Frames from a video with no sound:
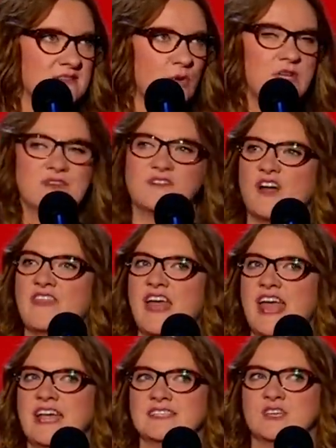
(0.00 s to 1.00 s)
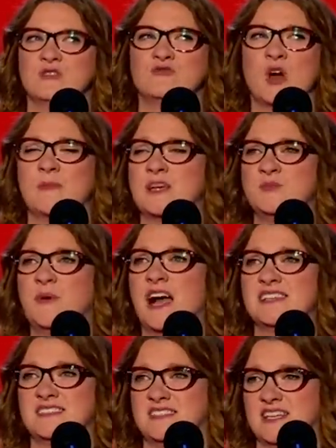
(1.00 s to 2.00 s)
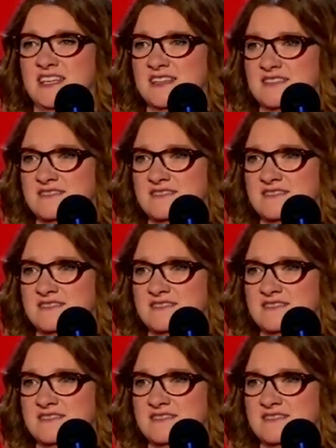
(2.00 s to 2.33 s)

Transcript: What you've got there is a rubbish pasty.